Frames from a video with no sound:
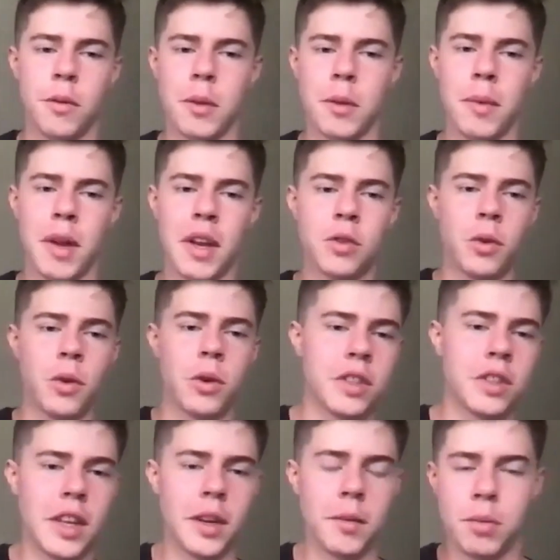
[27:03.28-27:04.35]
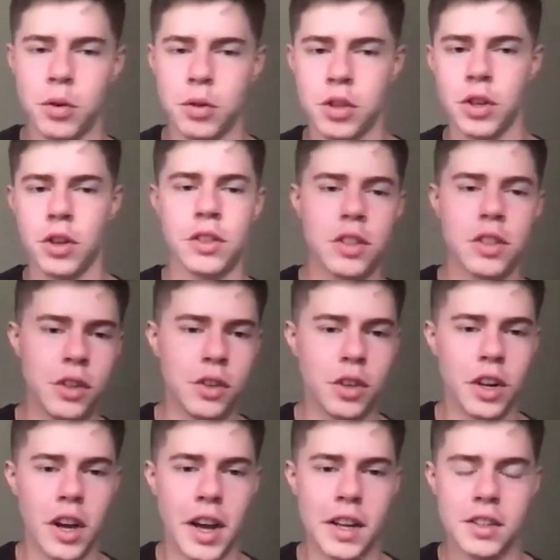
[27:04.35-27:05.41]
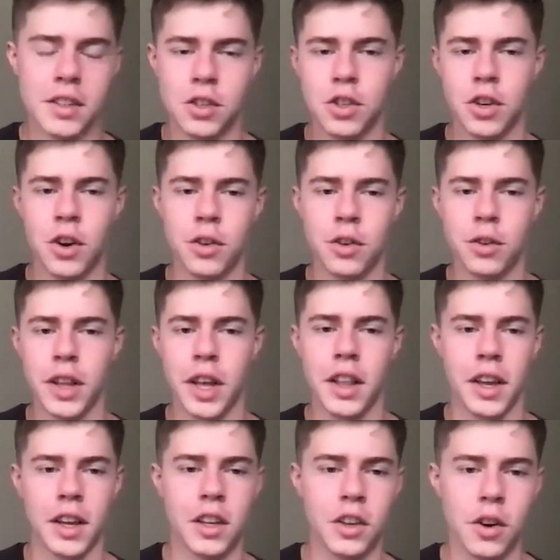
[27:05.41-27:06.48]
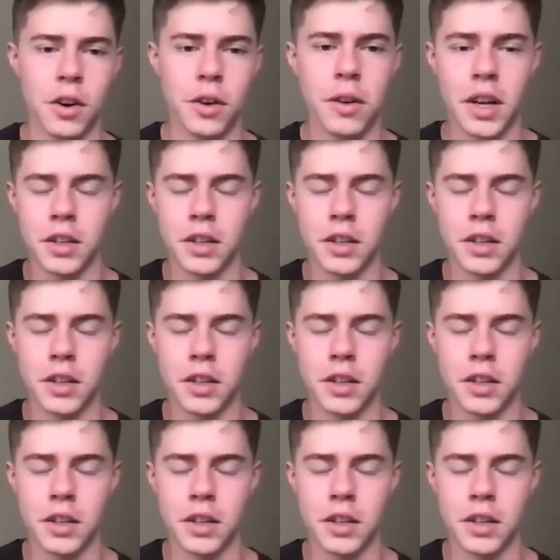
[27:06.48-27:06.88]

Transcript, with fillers: from the mentor to then push it onto you guys and show you that like you know,